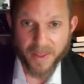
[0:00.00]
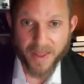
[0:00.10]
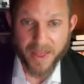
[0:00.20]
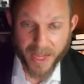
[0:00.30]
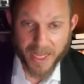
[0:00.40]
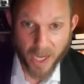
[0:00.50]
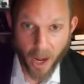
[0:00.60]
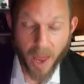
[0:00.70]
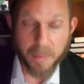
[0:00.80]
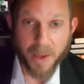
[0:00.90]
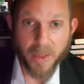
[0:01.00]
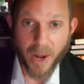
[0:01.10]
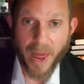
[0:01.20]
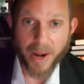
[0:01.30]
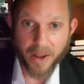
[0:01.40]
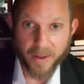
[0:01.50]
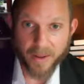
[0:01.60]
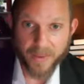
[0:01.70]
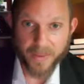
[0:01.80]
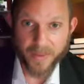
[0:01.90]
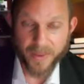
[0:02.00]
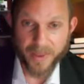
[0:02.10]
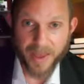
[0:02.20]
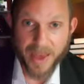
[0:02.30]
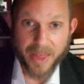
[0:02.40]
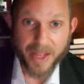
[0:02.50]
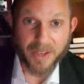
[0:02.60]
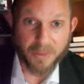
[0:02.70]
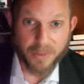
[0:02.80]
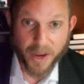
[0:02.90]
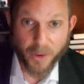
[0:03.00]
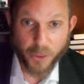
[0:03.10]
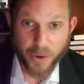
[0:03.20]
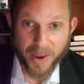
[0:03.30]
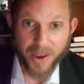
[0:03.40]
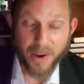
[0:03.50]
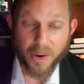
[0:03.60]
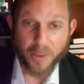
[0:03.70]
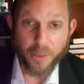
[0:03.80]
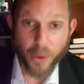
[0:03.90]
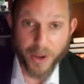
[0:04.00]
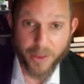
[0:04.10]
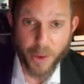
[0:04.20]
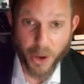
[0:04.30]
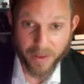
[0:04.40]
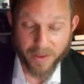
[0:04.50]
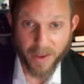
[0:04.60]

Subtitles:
That's climbing the ladder. That's victory for eternity.